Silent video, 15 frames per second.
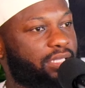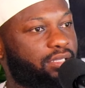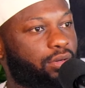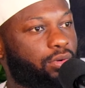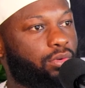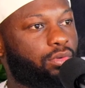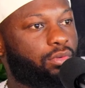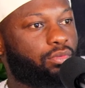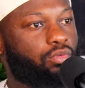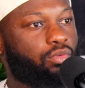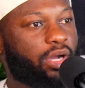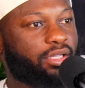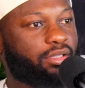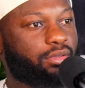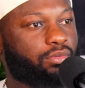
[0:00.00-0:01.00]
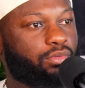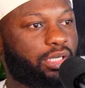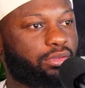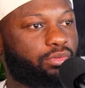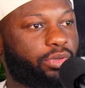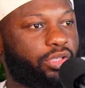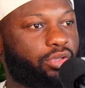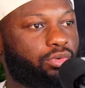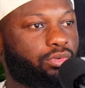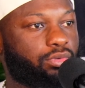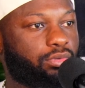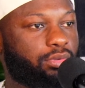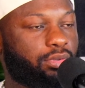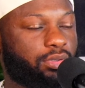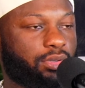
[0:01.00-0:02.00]
And so, what what were
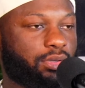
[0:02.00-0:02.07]
you?